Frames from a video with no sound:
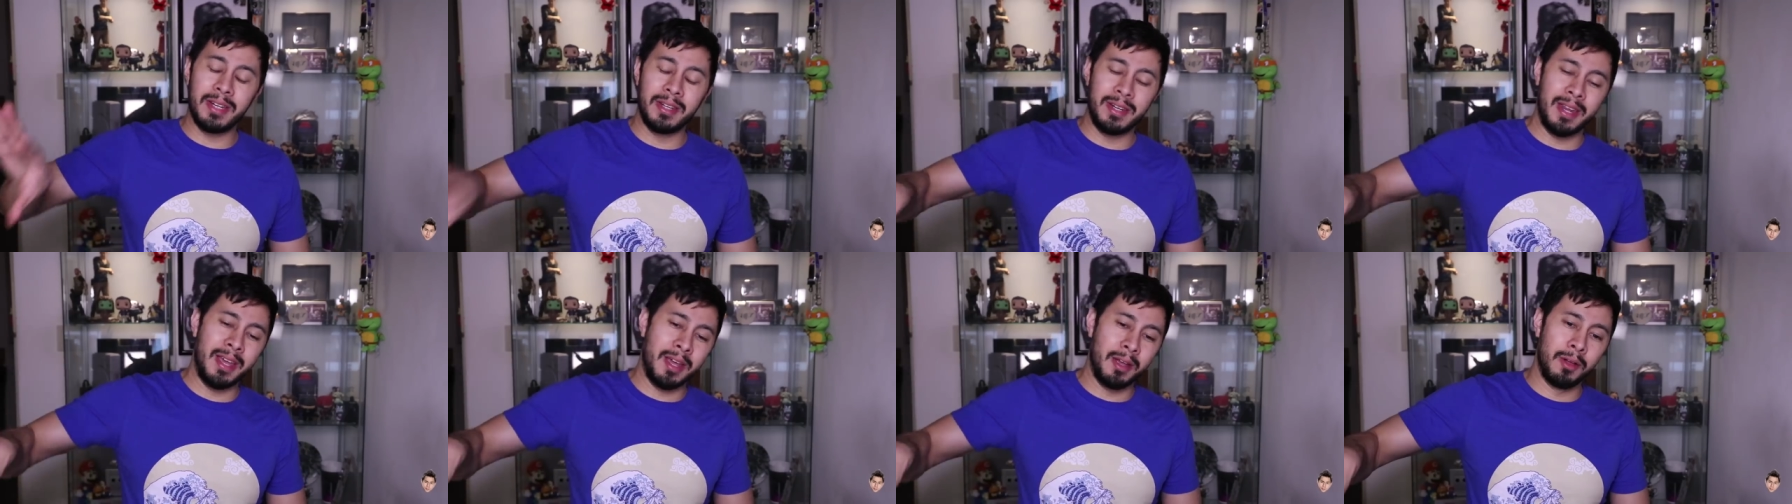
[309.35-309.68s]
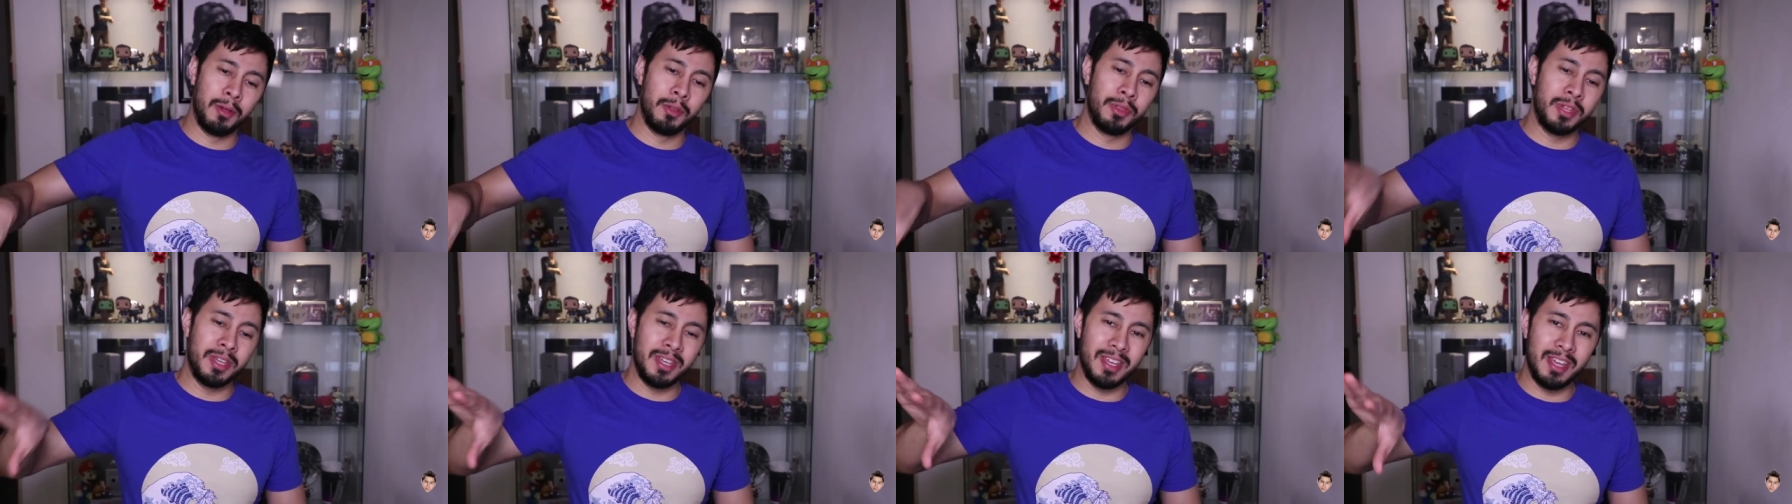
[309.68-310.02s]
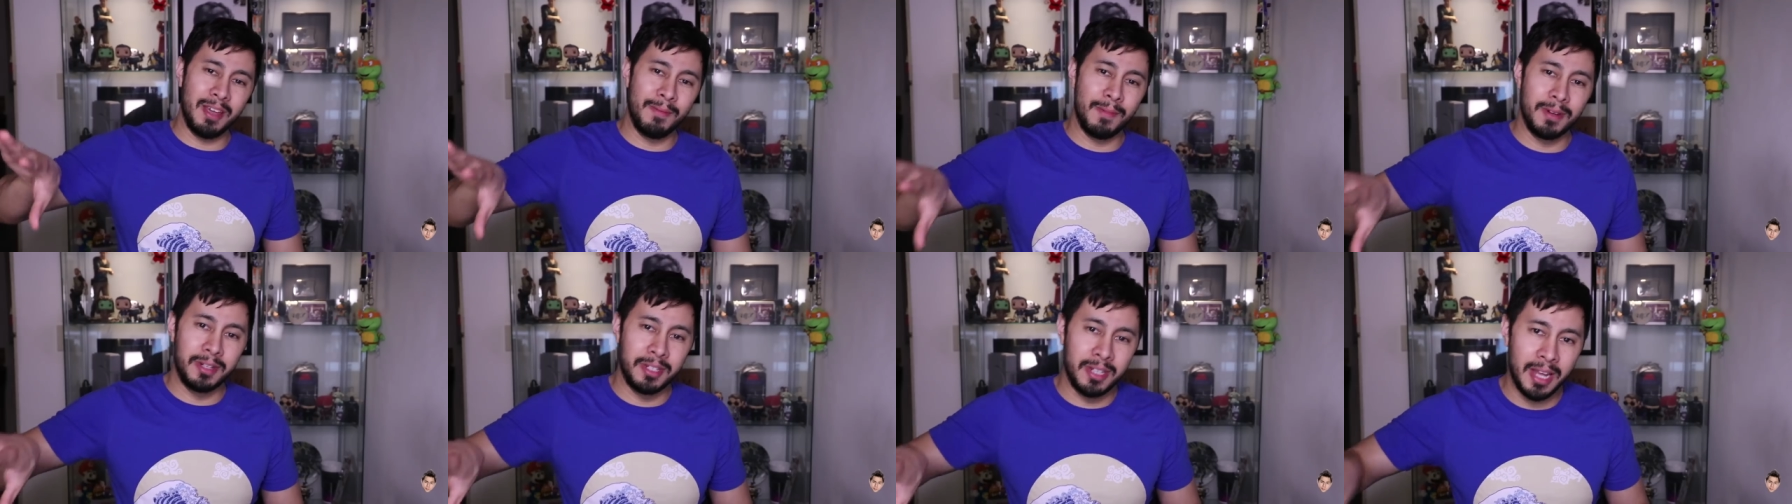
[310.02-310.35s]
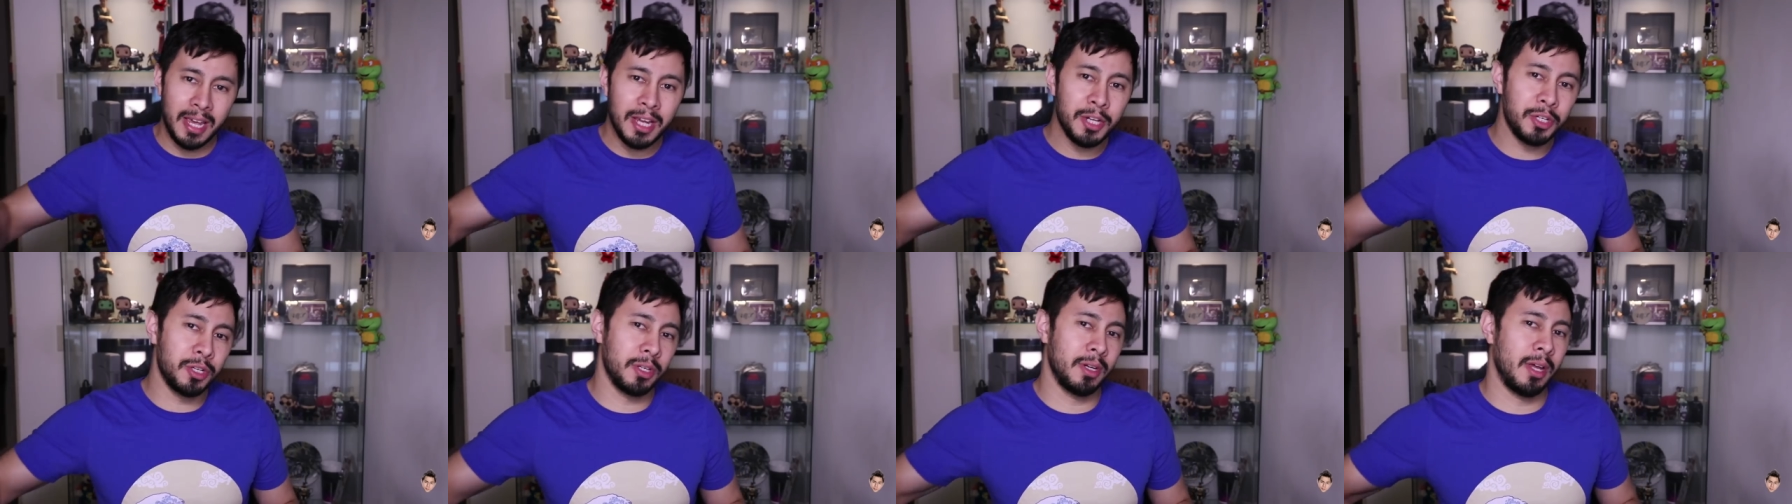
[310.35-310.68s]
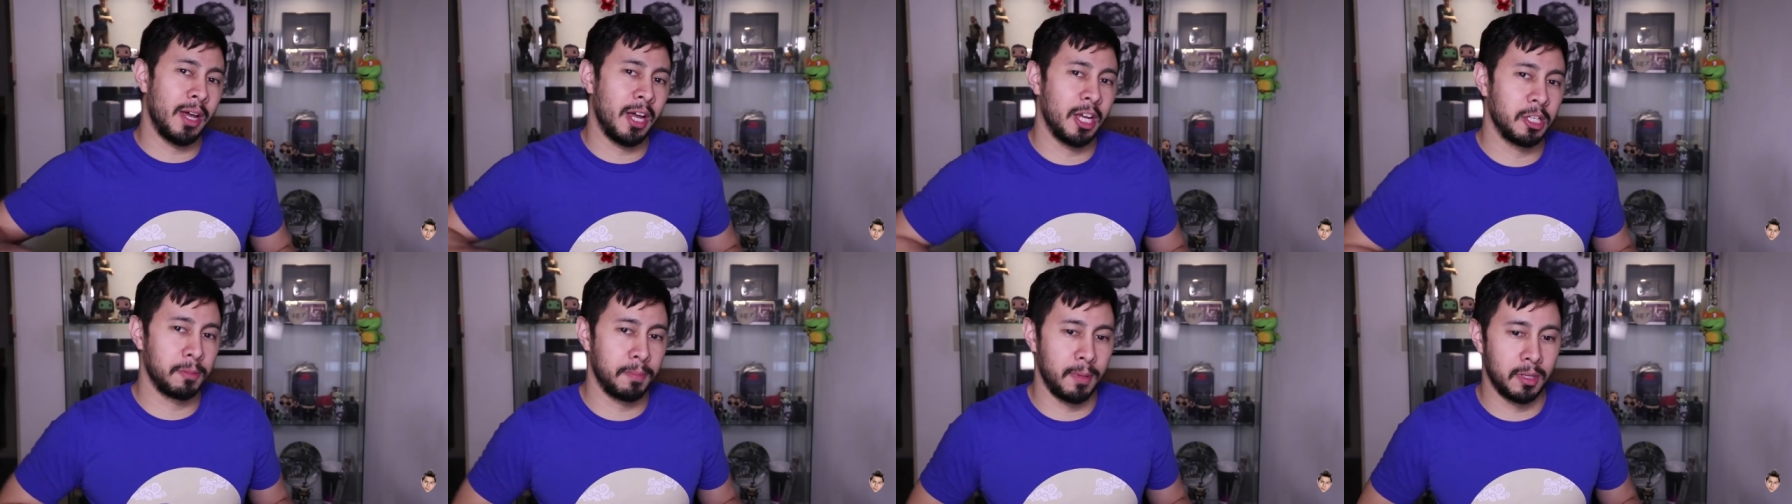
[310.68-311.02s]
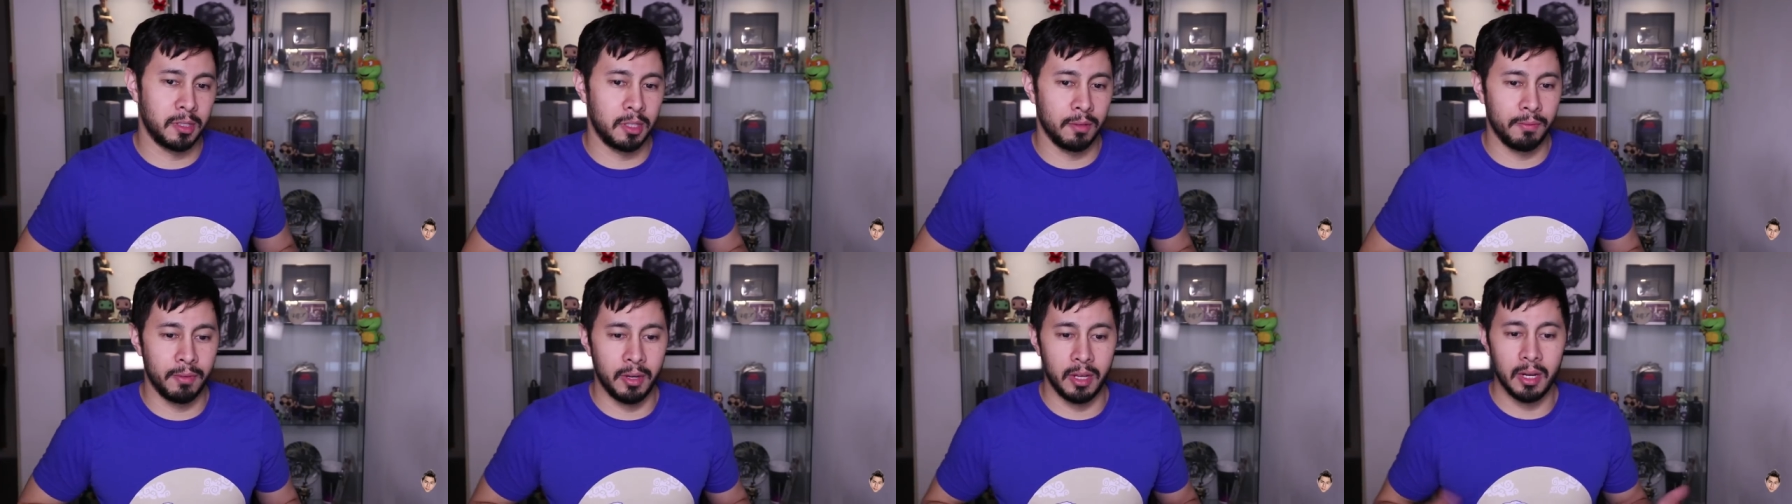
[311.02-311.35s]
nail the imitation
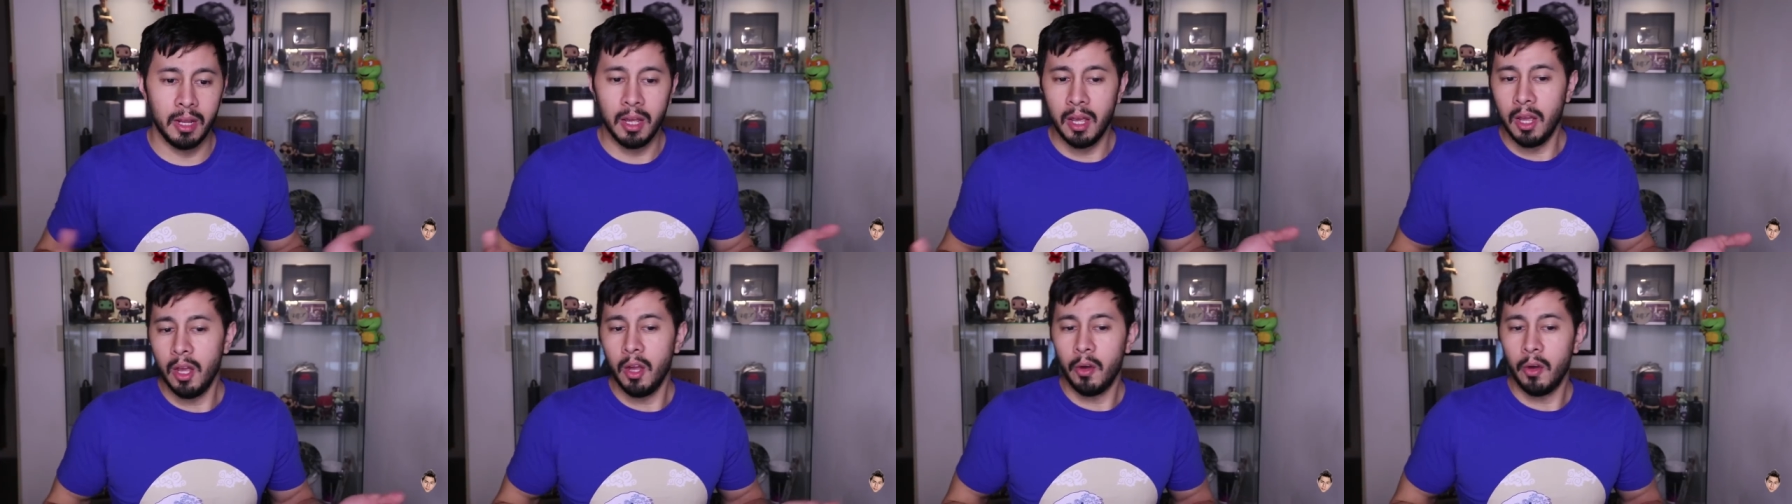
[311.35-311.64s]
aspect of it,